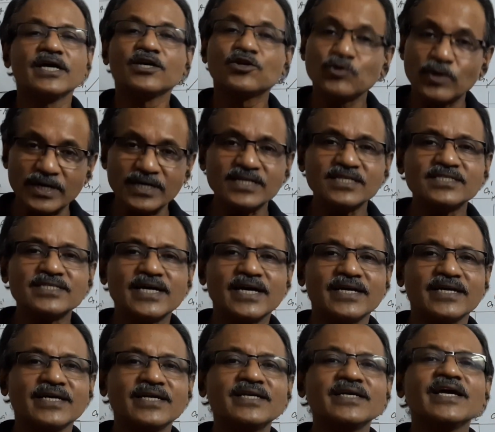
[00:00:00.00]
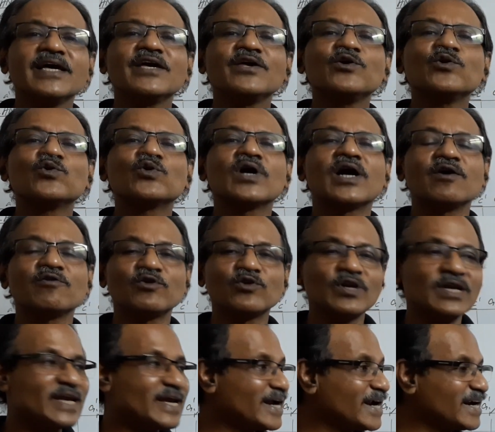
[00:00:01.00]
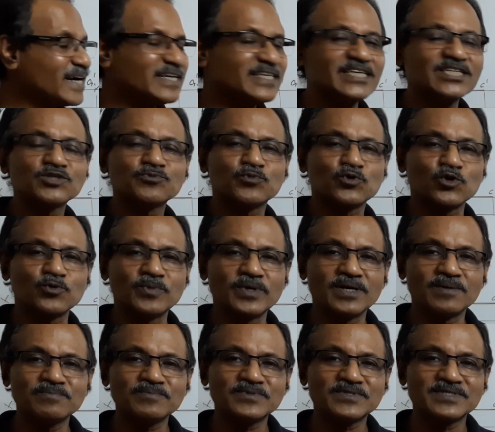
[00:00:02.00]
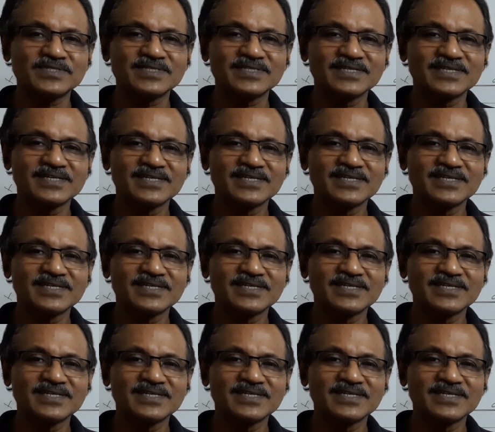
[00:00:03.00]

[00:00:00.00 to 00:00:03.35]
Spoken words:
To understand it, you have to learn these problems.